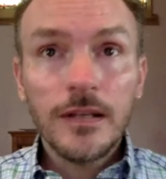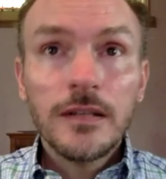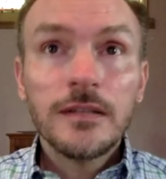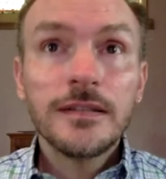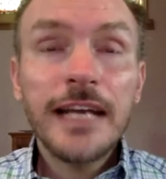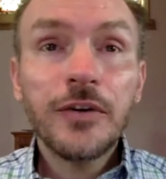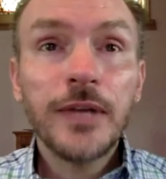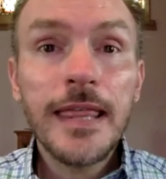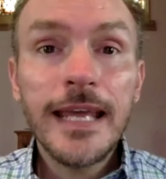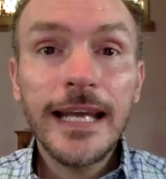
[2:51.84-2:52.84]

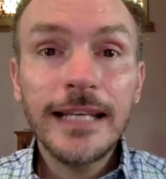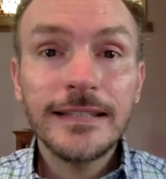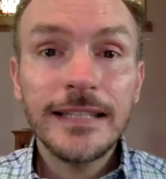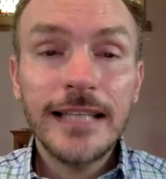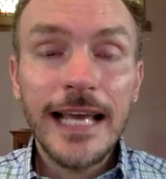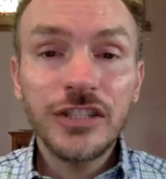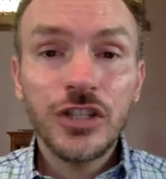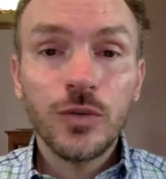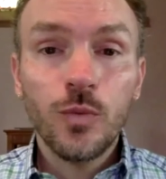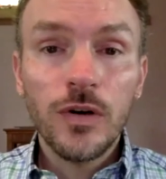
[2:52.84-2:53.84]
Sacred things in the
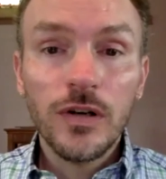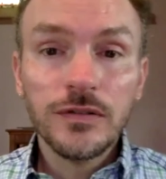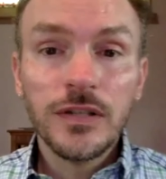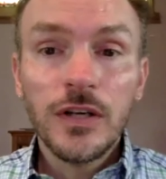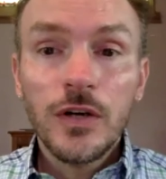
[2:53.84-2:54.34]
ancient world